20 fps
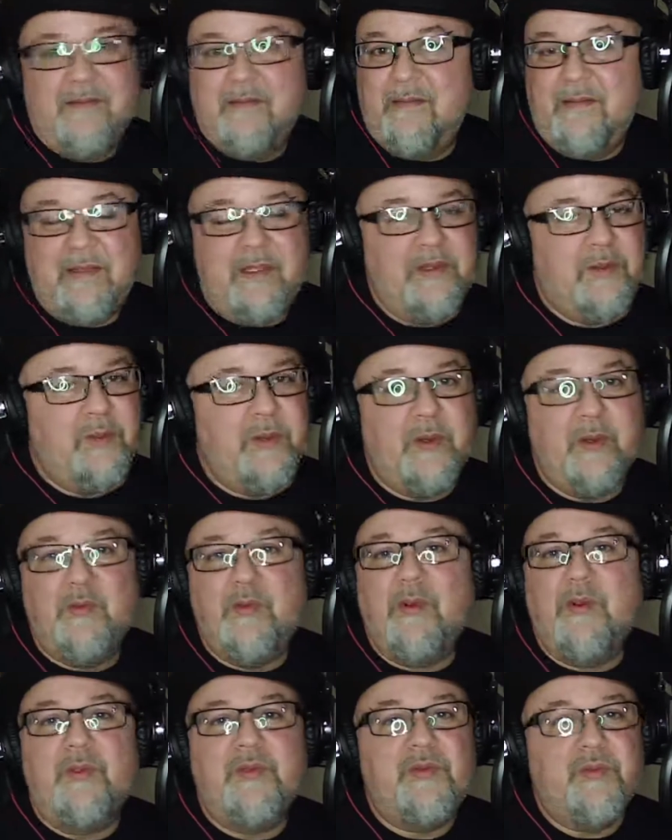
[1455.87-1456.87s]

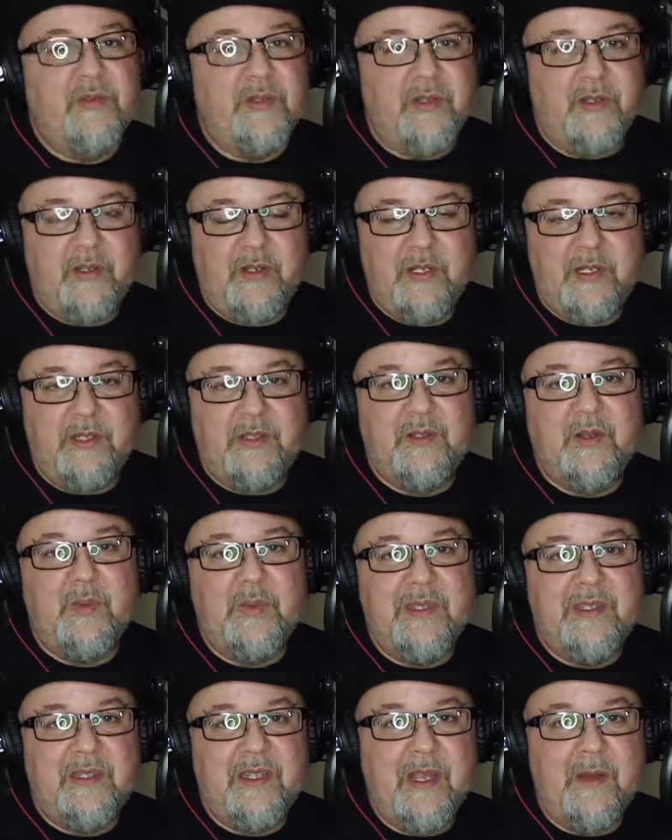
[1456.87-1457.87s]
rolls real good, so
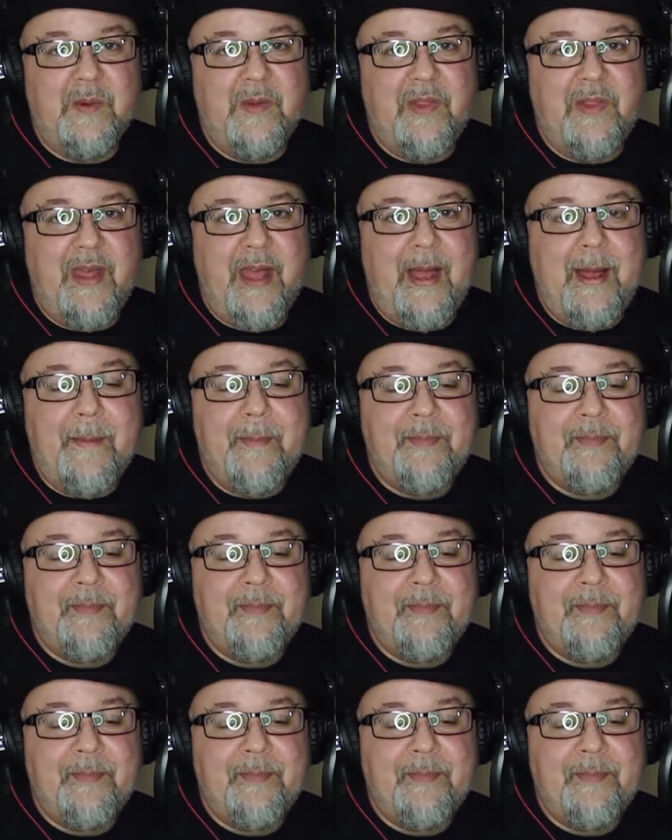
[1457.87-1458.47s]
we stay with that.